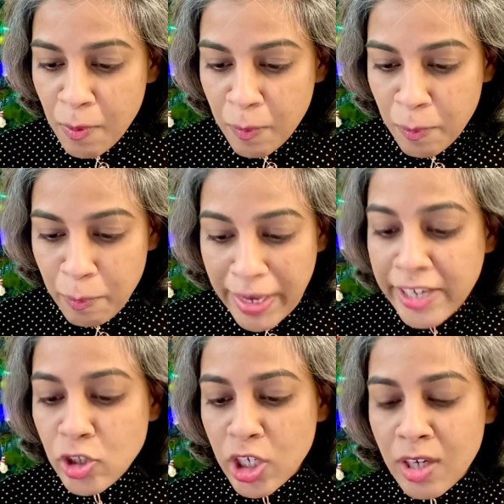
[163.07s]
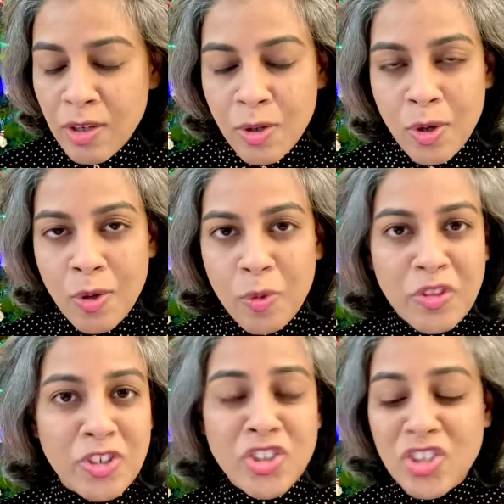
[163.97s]
manger with the
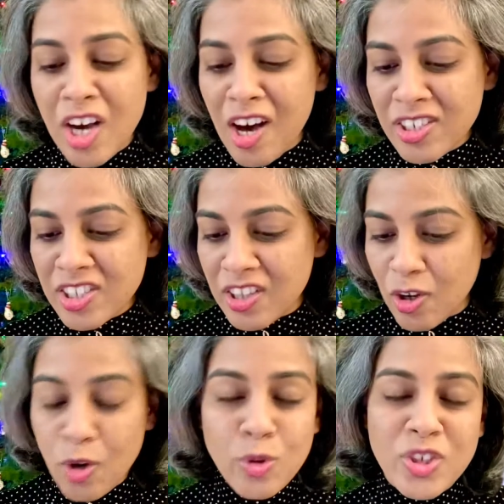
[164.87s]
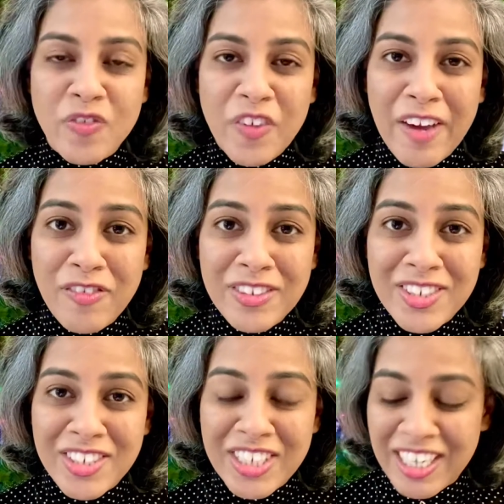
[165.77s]
stars and the hosts of
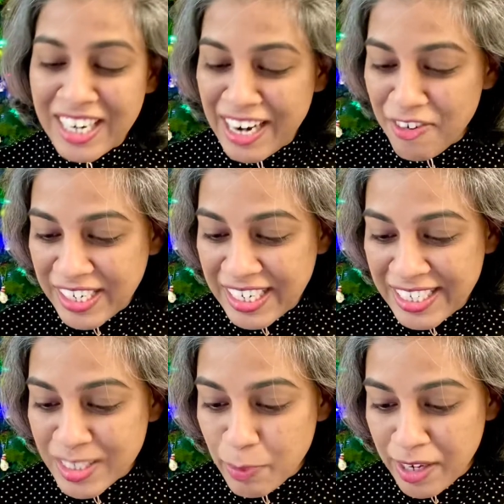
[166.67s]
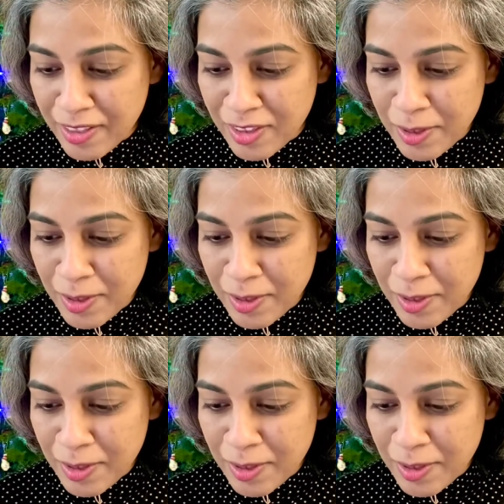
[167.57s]
heavens declaring His birth.